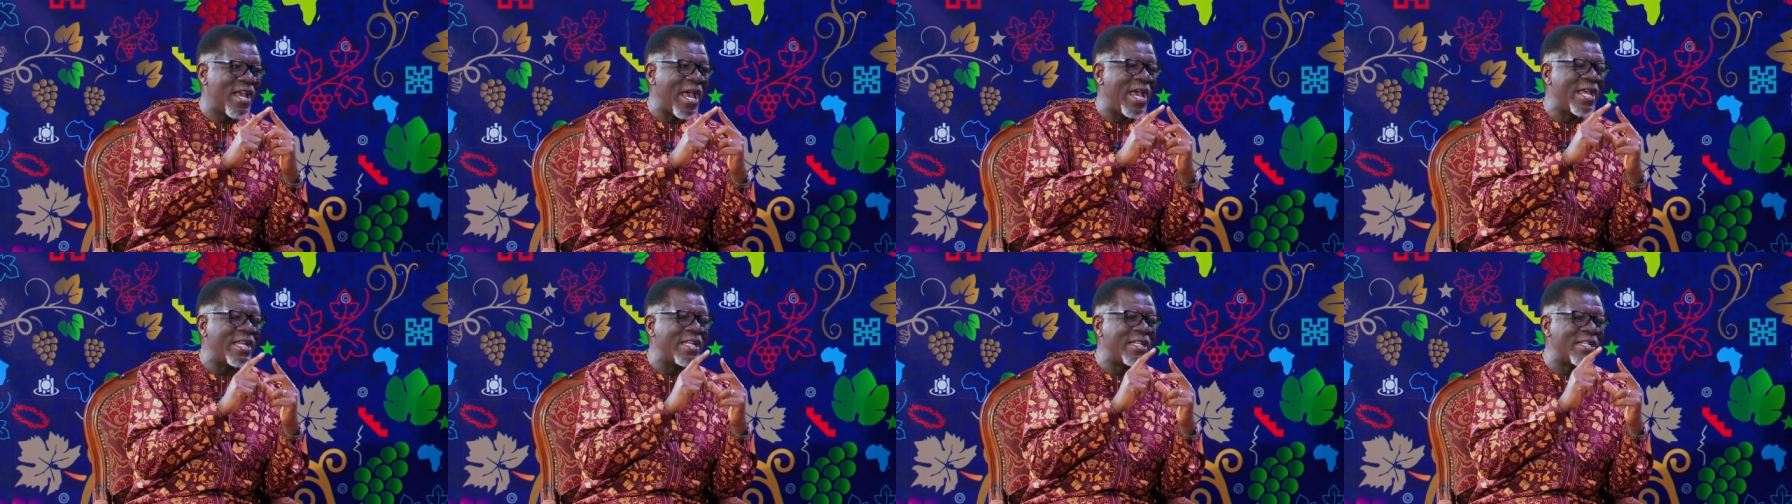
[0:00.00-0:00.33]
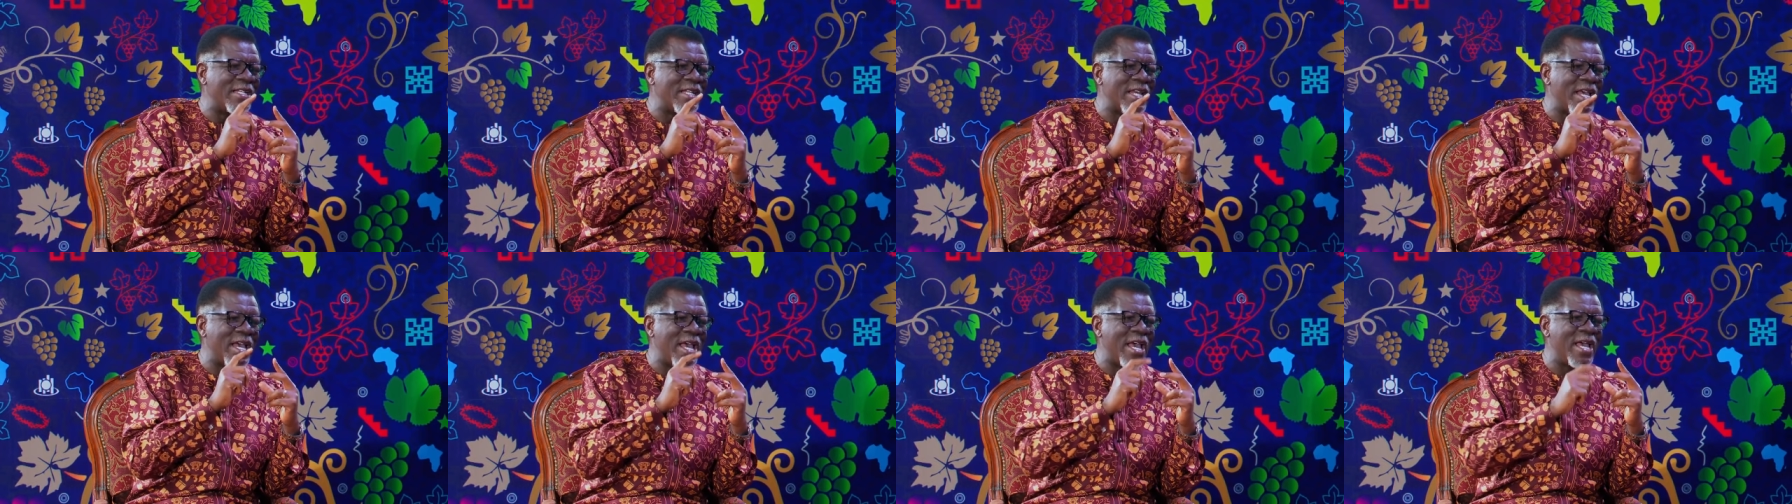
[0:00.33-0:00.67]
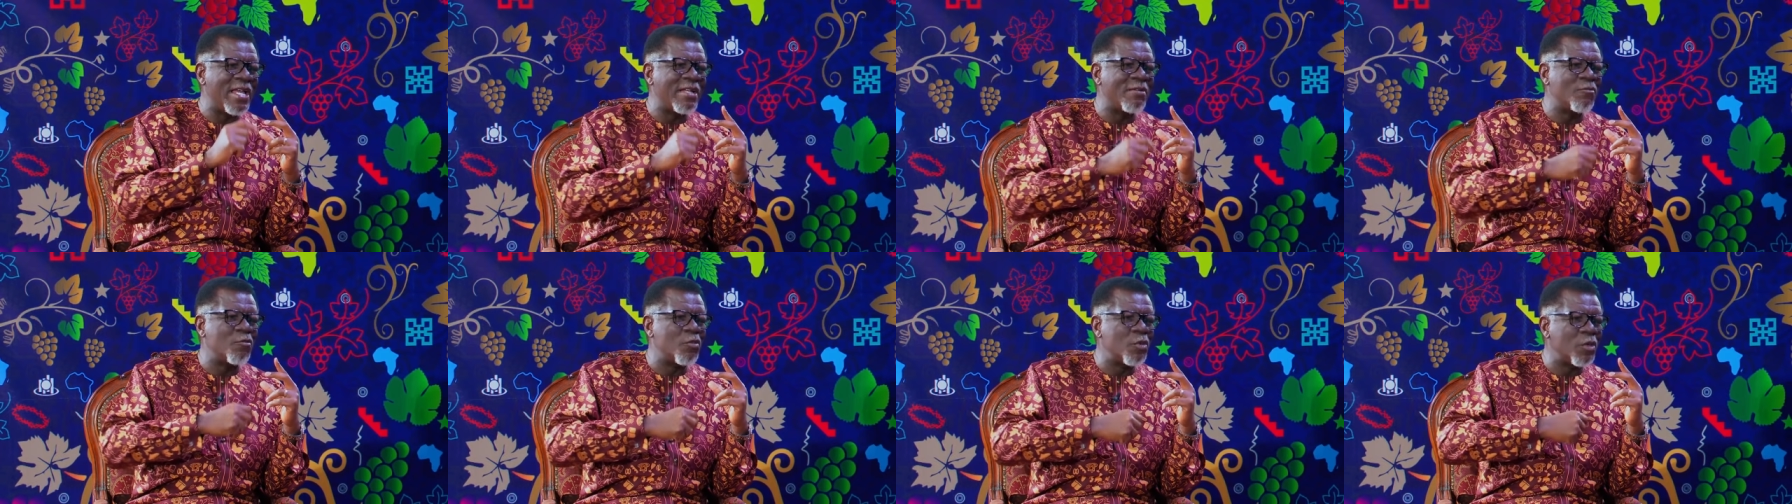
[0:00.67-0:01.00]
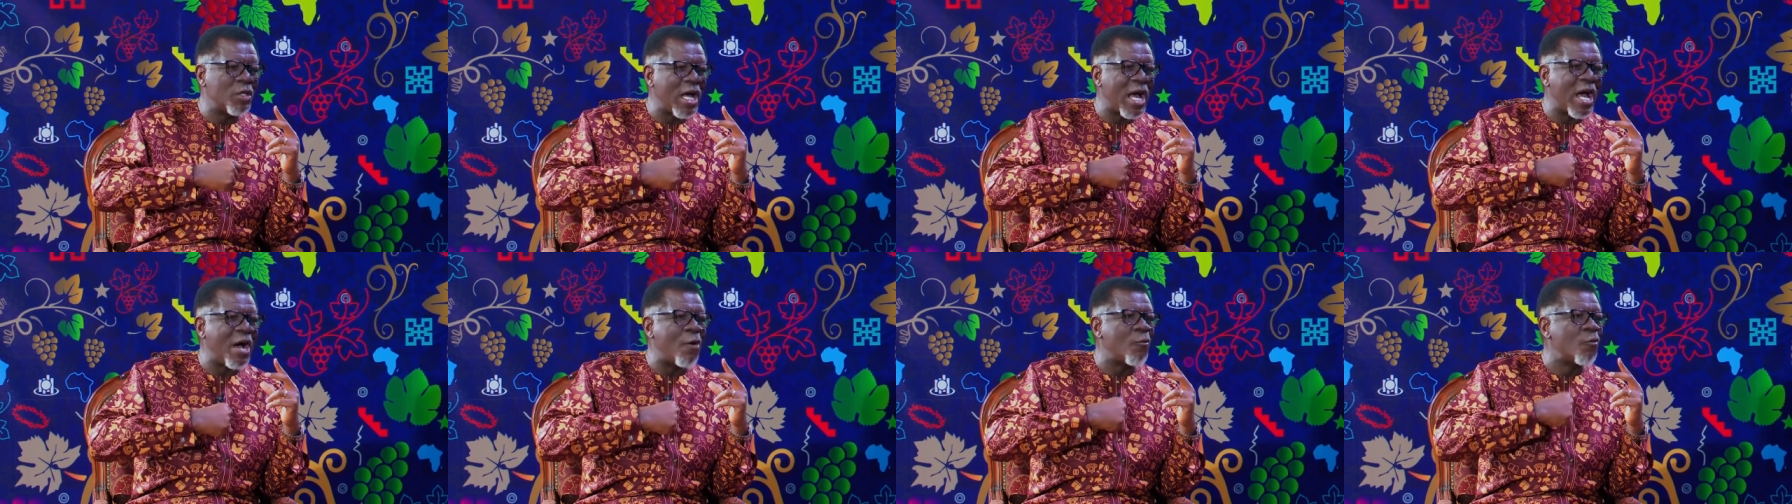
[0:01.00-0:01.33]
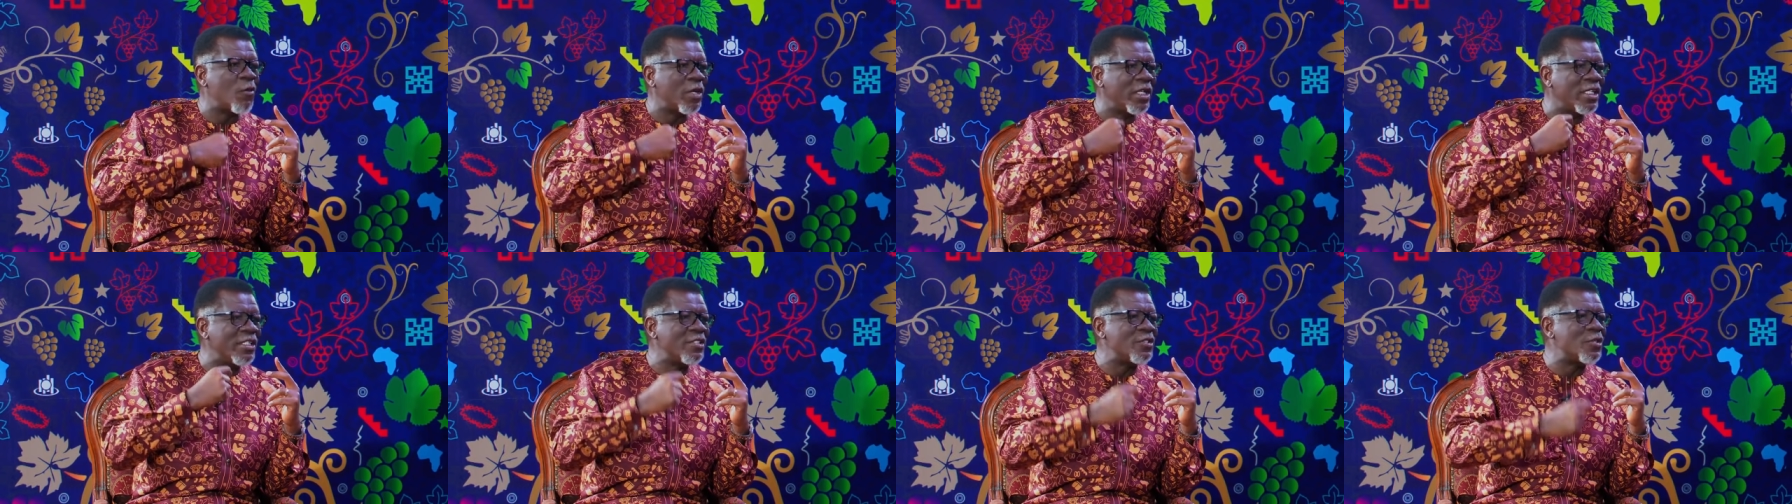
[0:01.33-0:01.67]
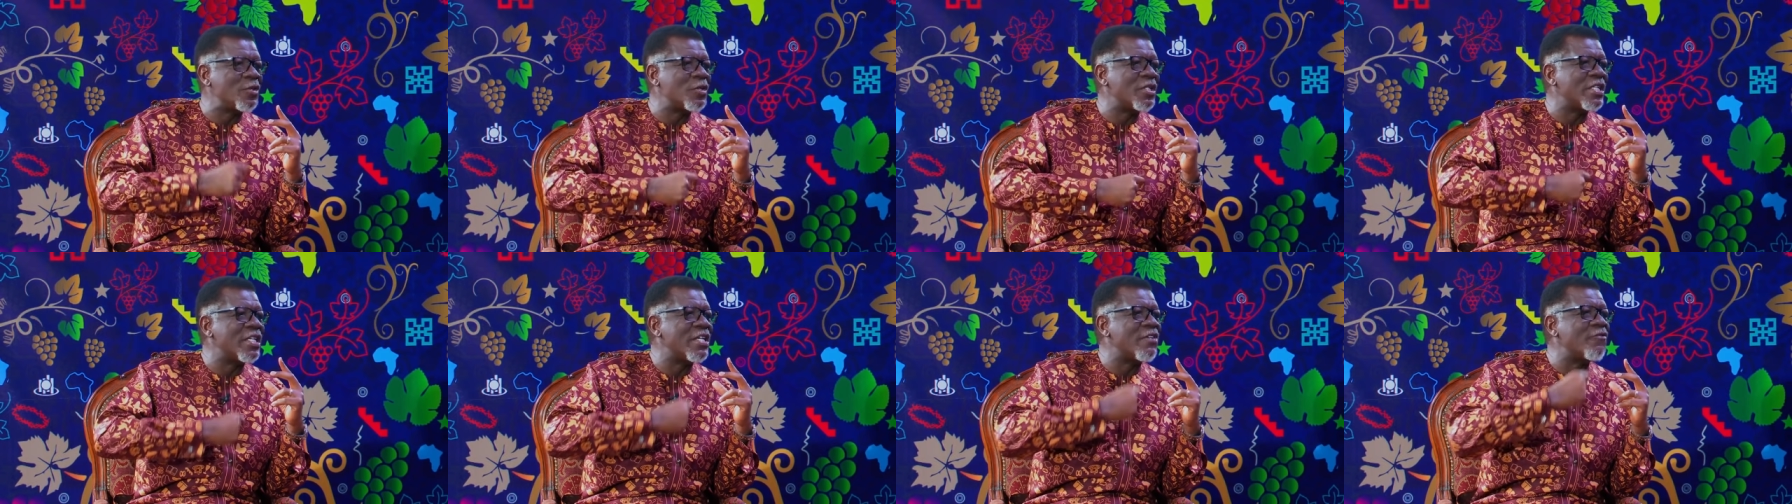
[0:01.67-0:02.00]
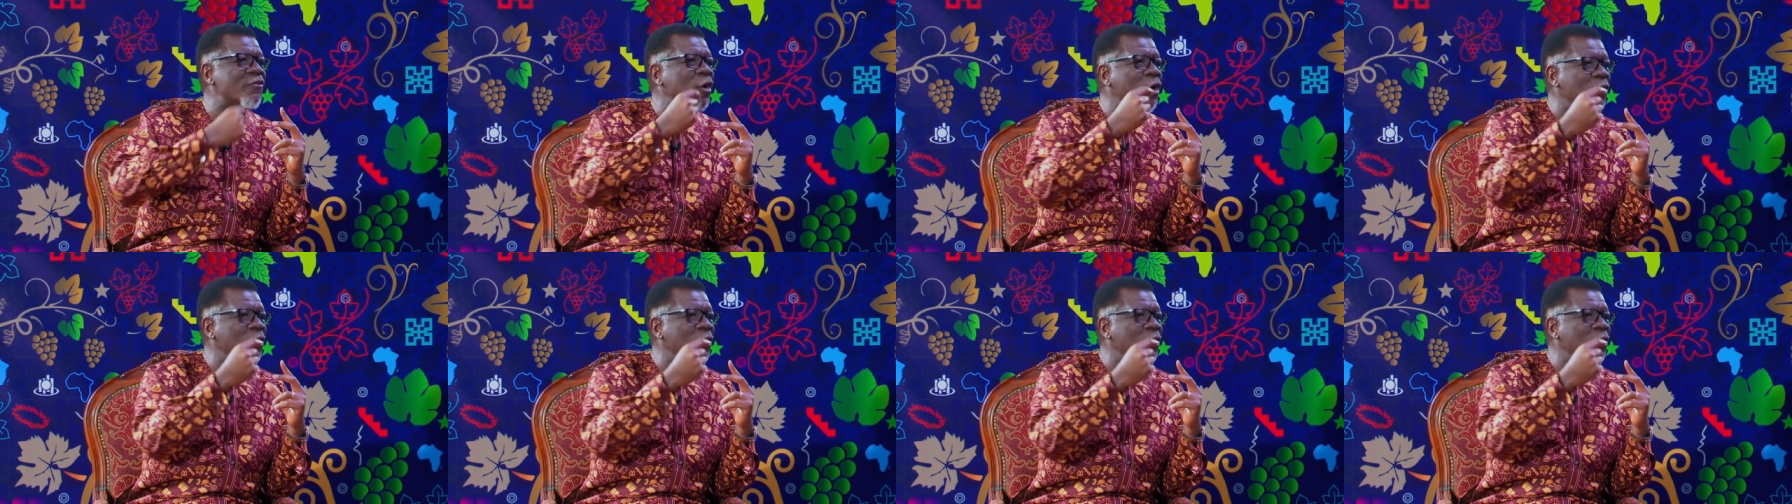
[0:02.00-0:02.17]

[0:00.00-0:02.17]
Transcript: and are willing to give